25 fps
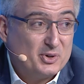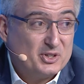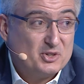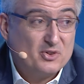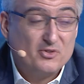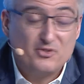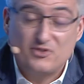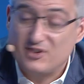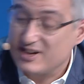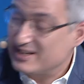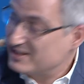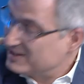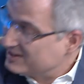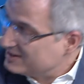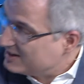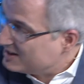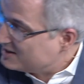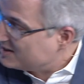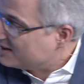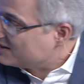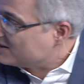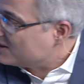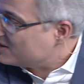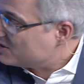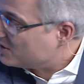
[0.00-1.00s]
a
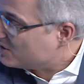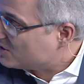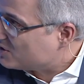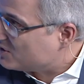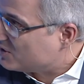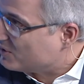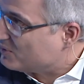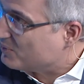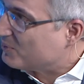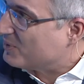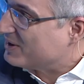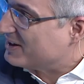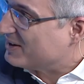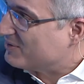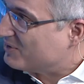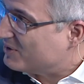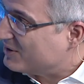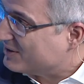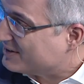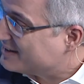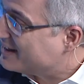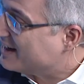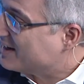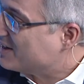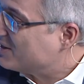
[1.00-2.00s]
fascinating discussion, whatever.
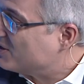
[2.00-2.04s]
Thank